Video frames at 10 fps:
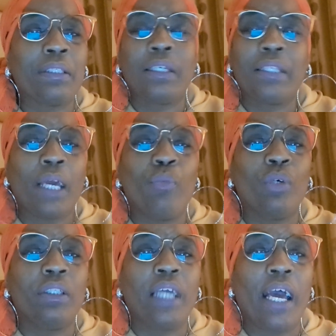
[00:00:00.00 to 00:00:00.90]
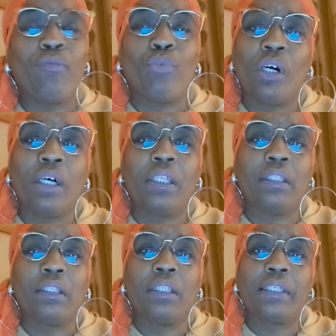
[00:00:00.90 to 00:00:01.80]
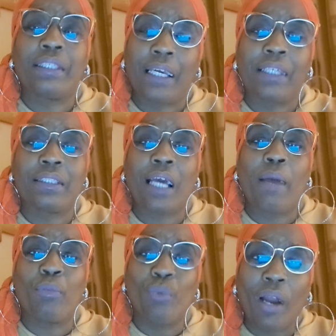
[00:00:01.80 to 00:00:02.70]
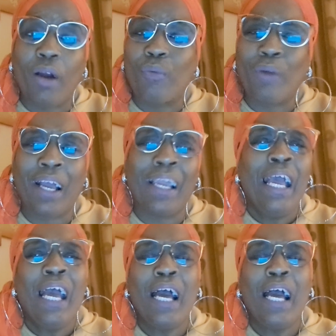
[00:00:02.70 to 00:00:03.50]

then they wouldn't have won that second time around, right?